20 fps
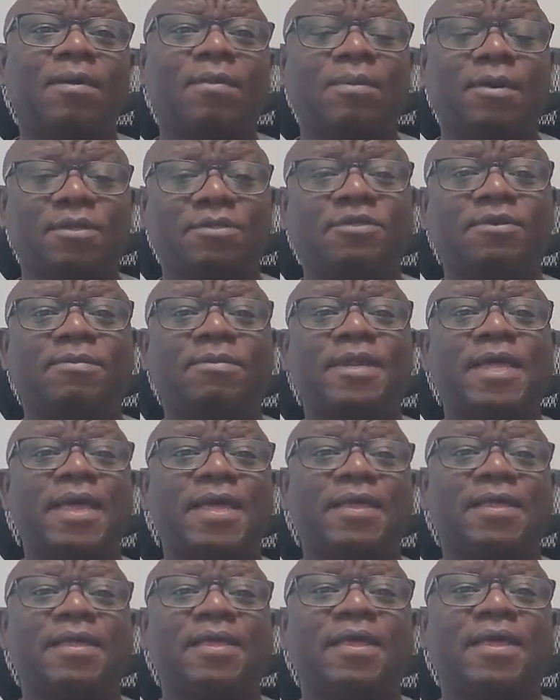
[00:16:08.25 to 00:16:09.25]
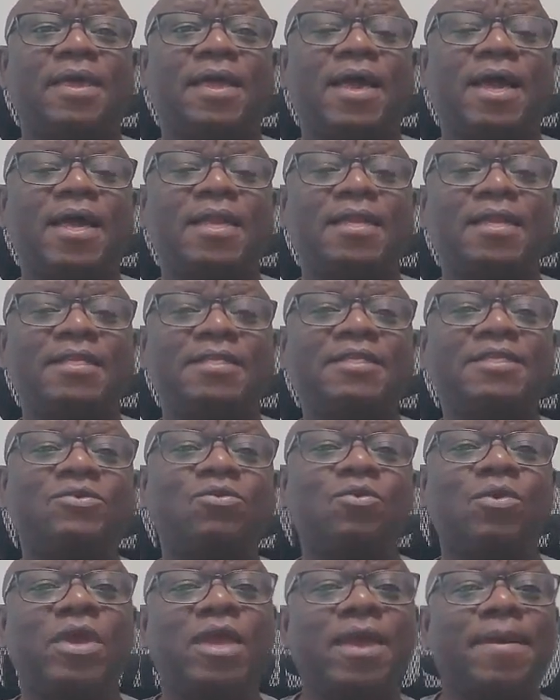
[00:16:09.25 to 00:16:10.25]
bottom line. And this is
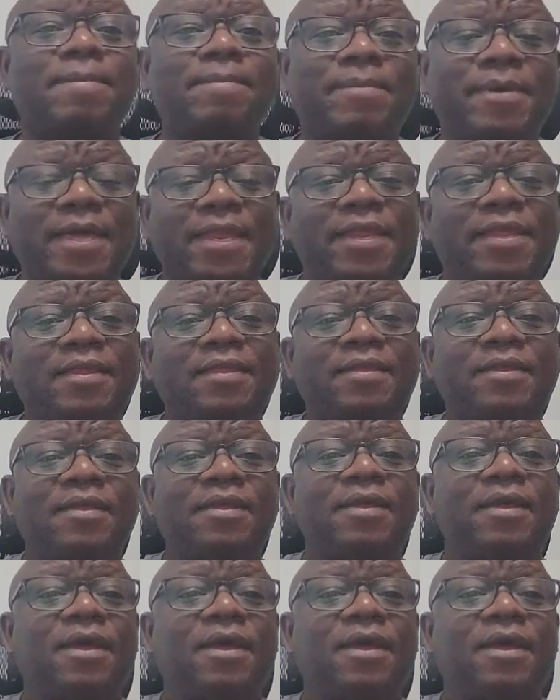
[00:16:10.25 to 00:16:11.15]
where many